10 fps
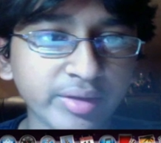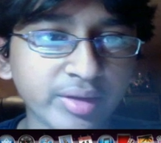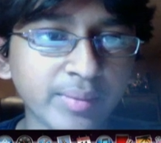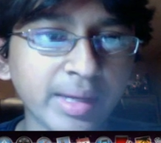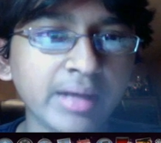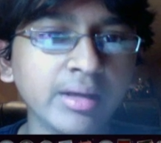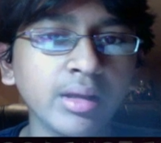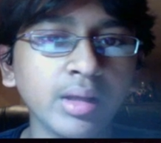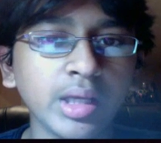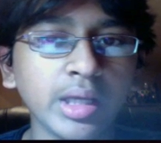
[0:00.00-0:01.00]
this command,
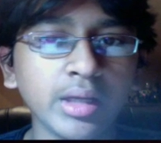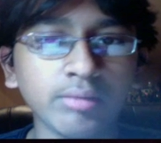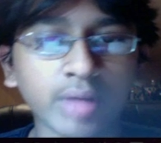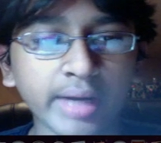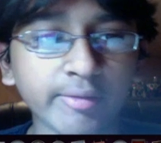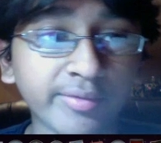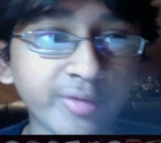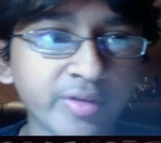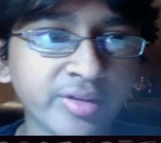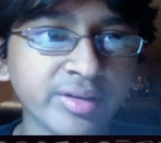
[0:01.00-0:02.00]
it kind of
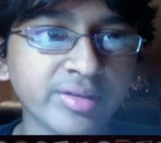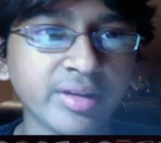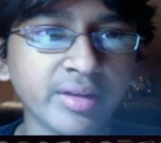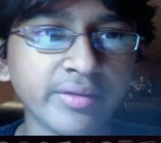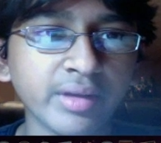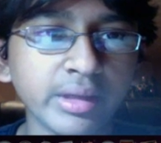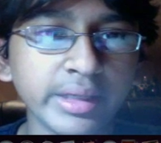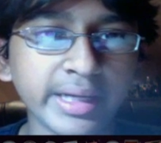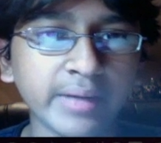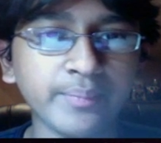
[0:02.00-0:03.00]
reverses itself.
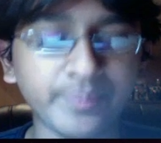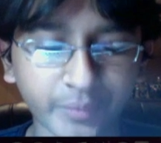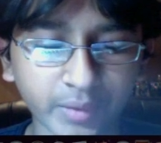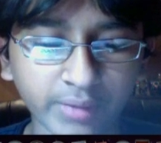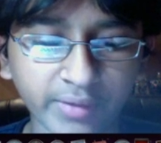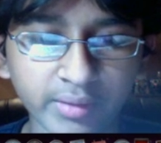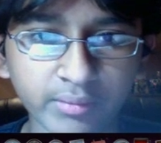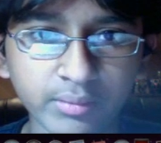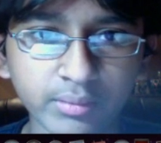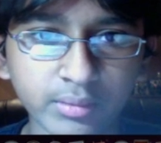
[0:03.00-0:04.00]
Now, if I
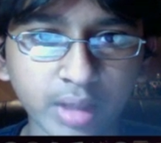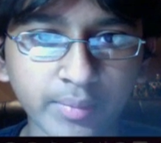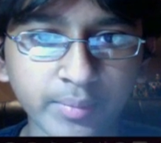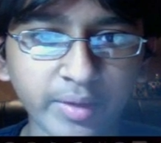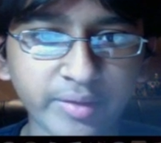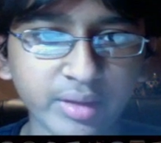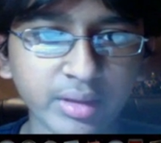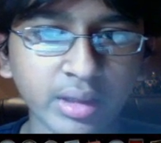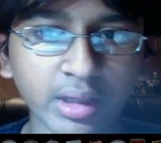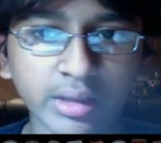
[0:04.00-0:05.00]
copy and paste
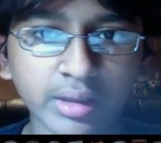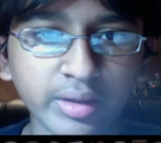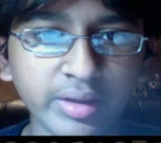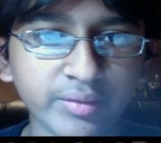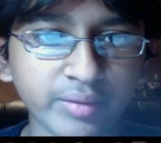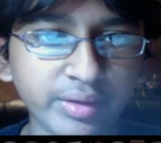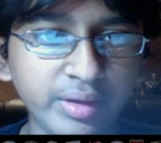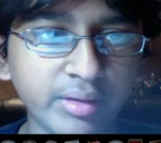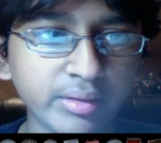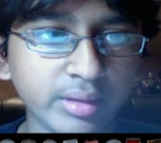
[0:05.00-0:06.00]
it, and there it is, right
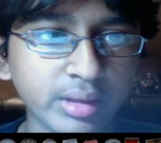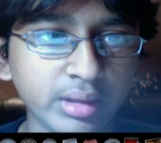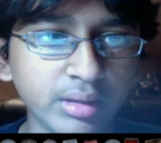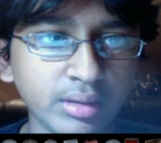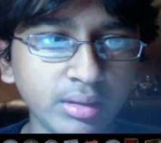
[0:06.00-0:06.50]
there, the